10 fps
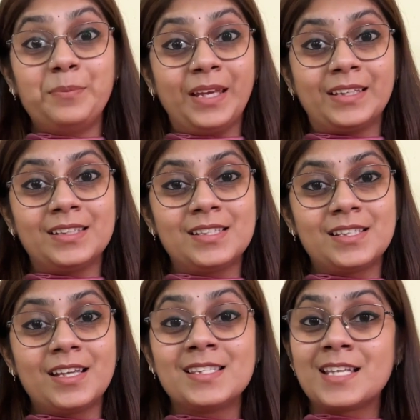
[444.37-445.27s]
Parents,
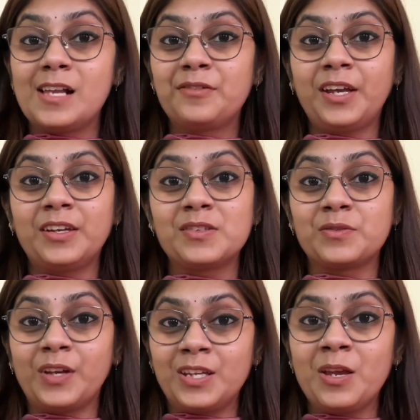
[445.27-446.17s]
self-care is
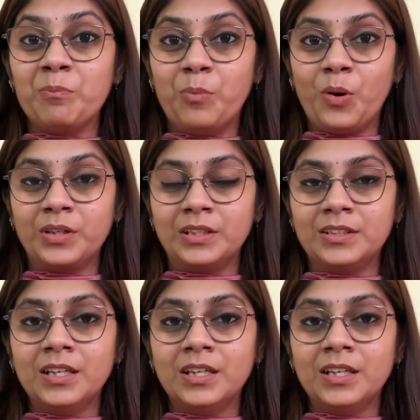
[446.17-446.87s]
very important.